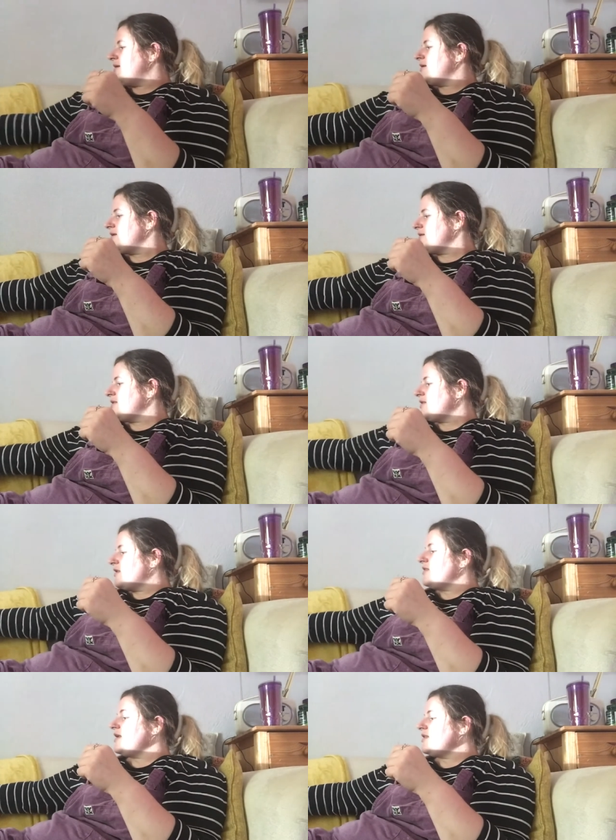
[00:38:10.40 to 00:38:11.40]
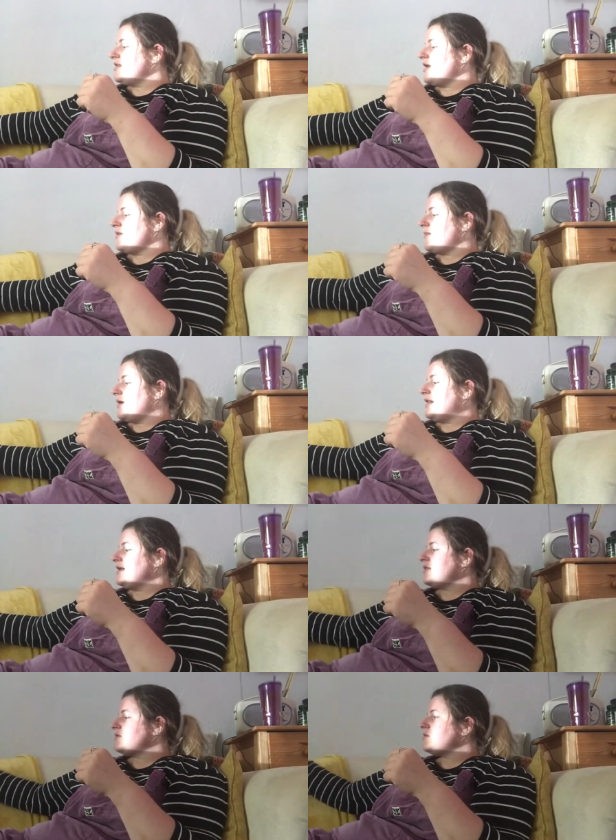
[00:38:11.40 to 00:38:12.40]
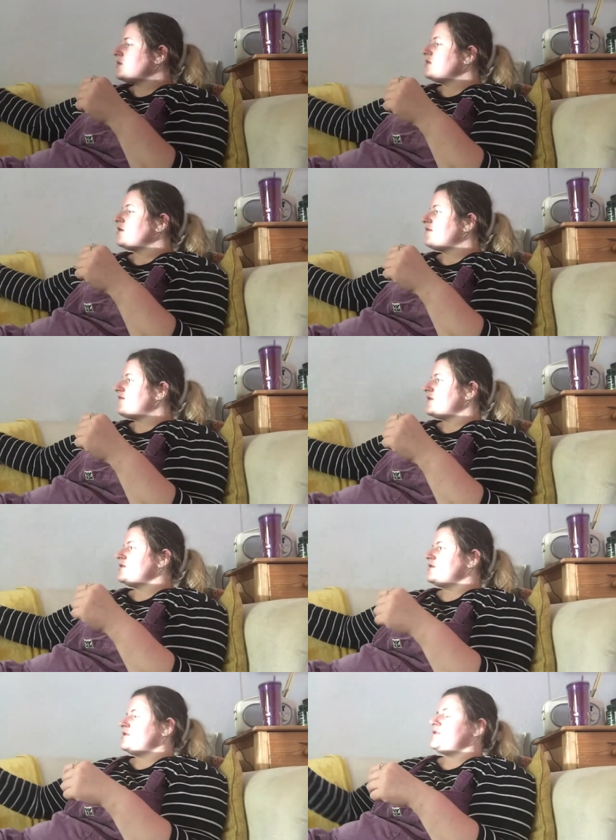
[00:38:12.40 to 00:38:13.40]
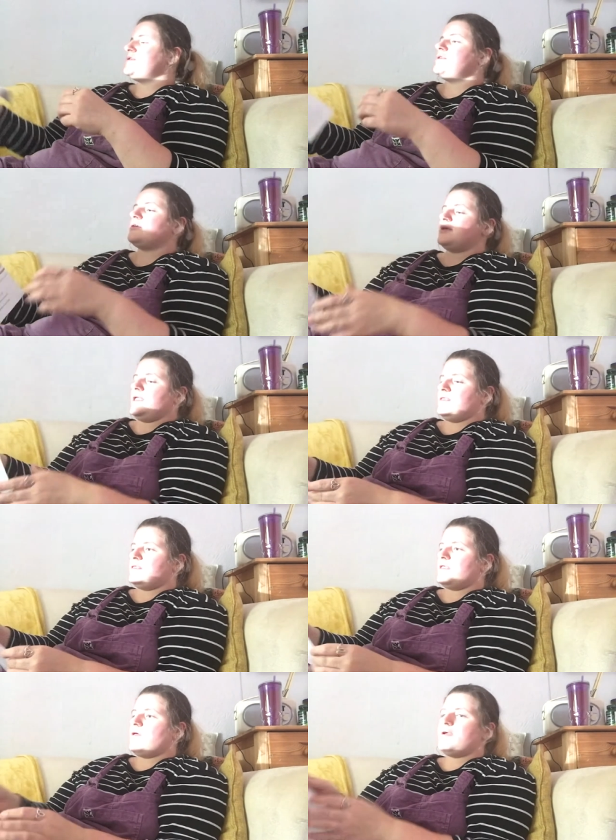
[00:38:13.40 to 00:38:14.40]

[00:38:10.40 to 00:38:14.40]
And so this is my Little Dove D Designs.